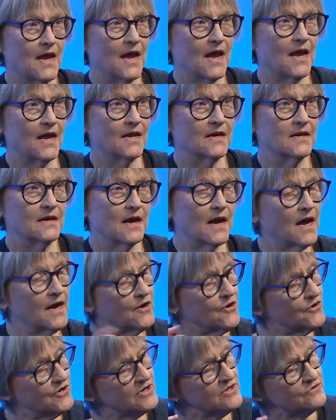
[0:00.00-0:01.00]
And I
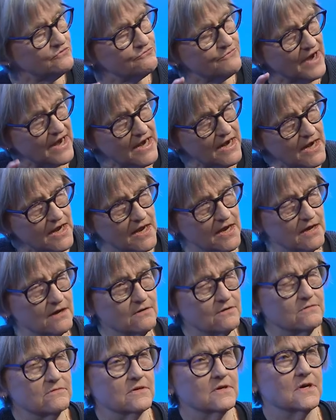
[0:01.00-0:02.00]
heard on the
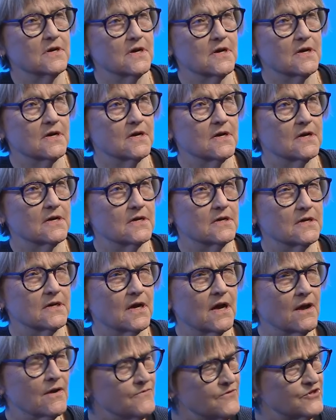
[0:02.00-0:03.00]
radio
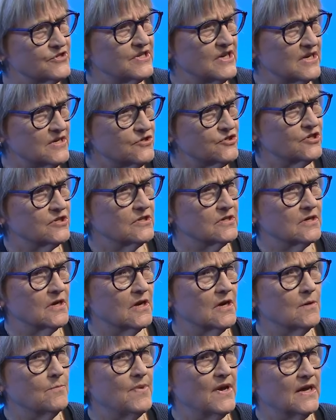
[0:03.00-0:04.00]
conversation
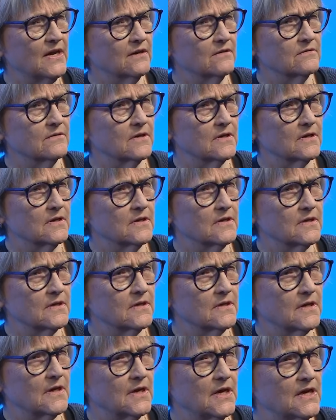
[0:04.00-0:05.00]
about
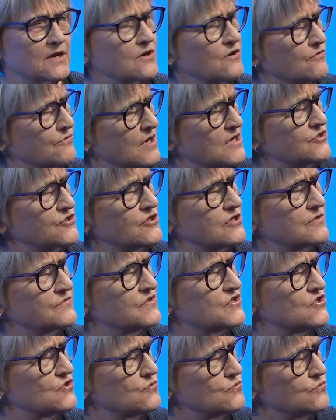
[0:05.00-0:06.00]
integration of
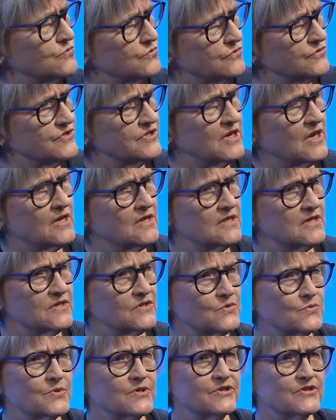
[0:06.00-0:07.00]
schools. And
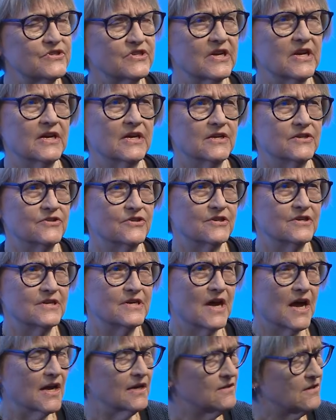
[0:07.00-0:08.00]
this was
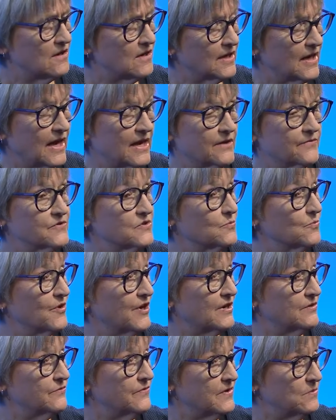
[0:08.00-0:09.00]
not long after
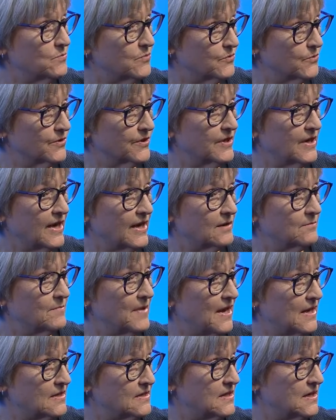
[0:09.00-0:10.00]
Brown v. Board had
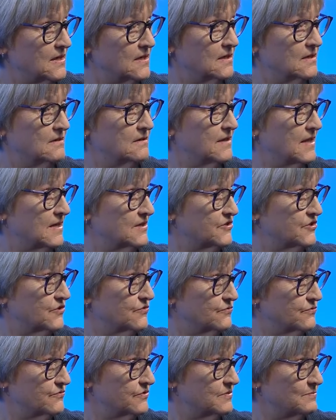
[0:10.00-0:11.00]
mandated that
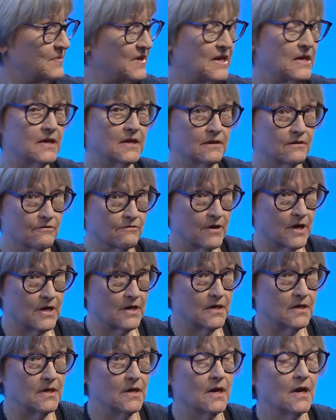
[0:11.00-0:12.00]
schools be
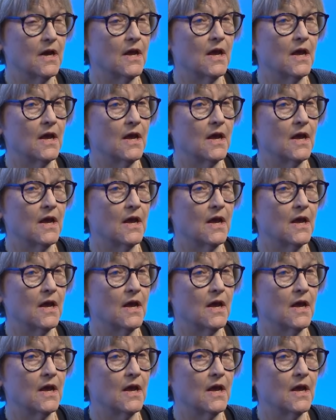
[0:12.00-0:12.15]
integrated.